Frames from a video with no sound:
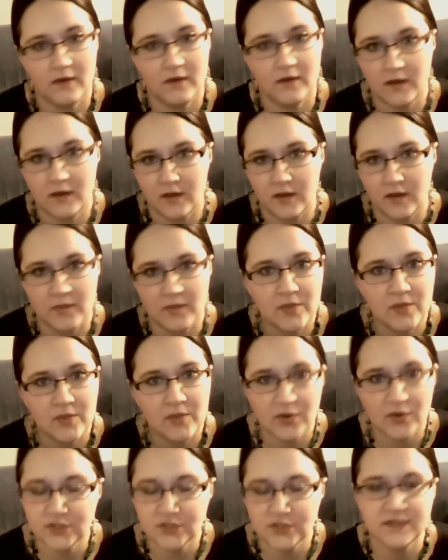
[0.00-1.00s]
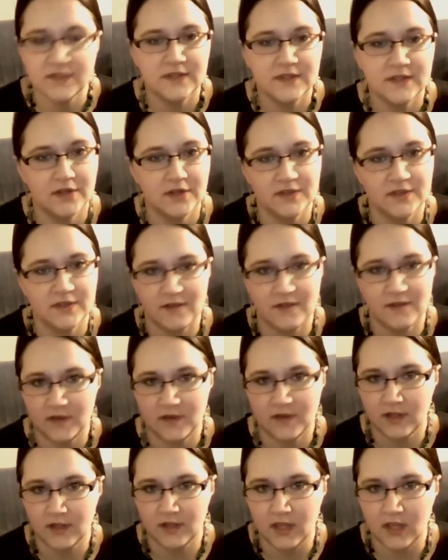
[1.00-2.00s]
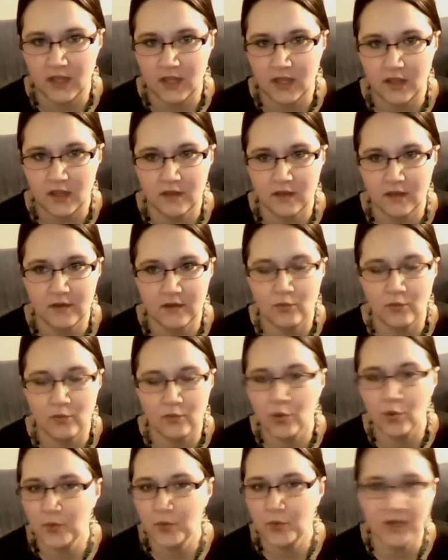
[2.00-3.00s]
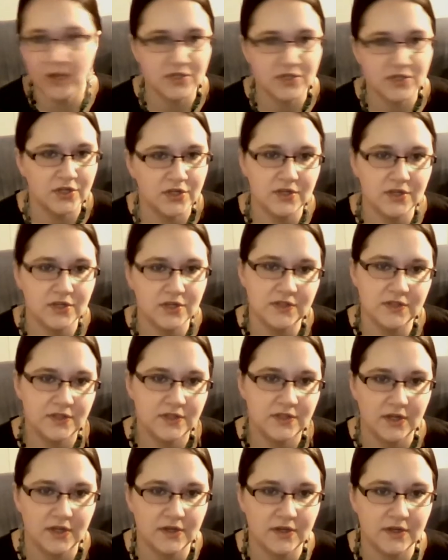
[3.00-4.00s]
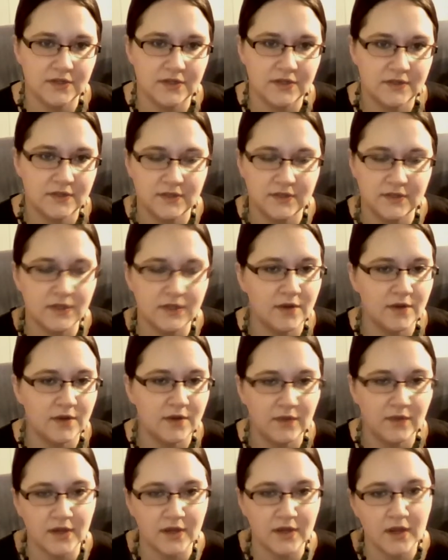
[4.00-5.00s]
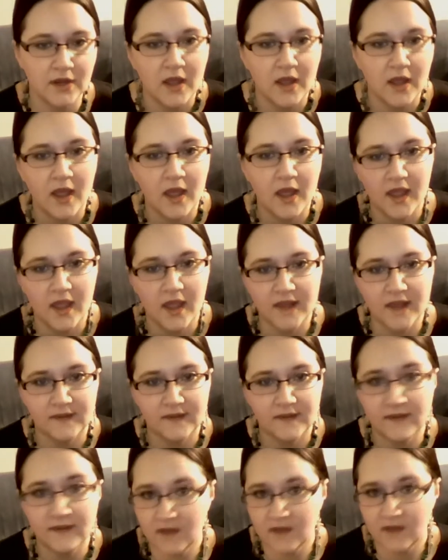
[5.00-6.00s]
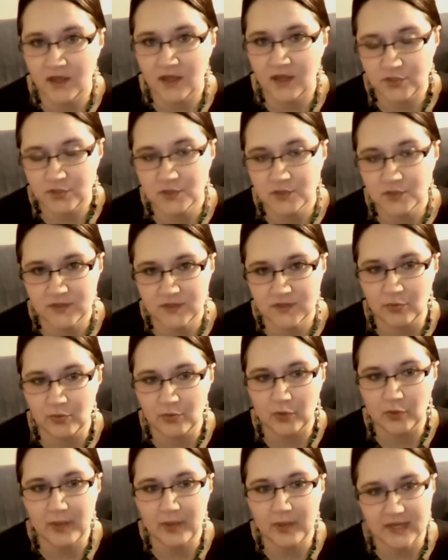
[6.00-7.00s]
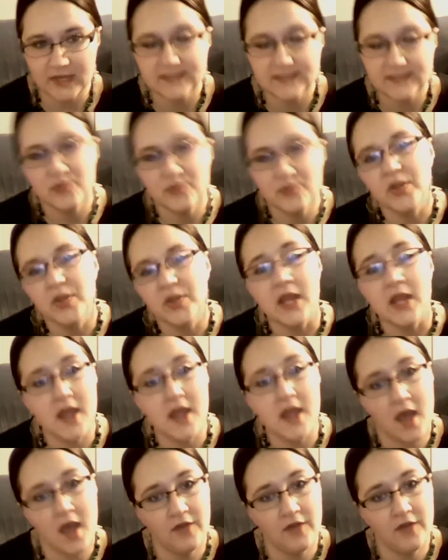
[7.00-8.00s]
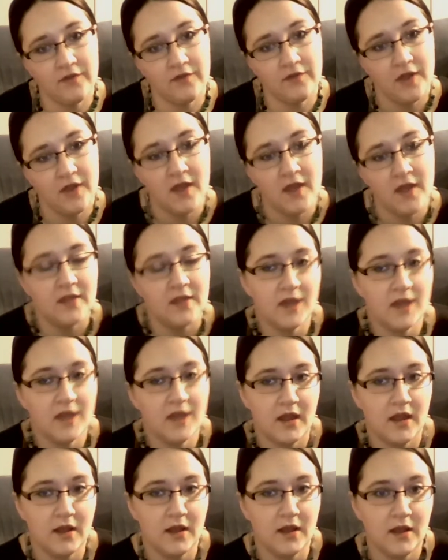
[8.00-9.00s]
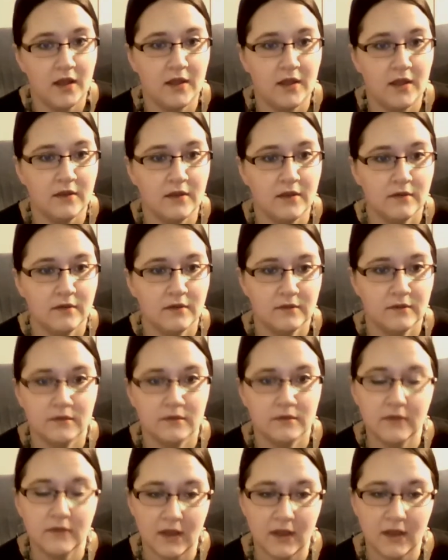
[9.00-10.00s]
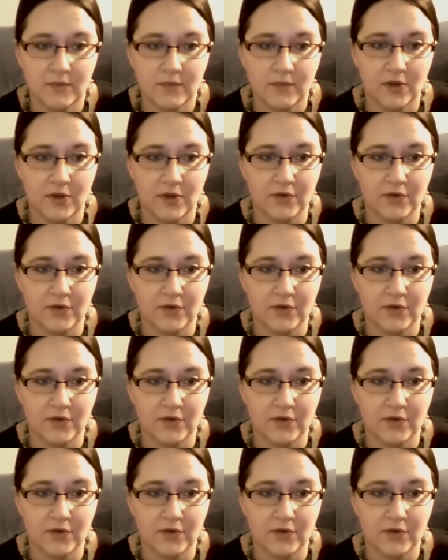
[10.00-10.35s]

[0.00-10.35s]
um, emotions. There's definitely word pictures. There's you know there, it's it's not too simple, but it's simple enough that a that a middle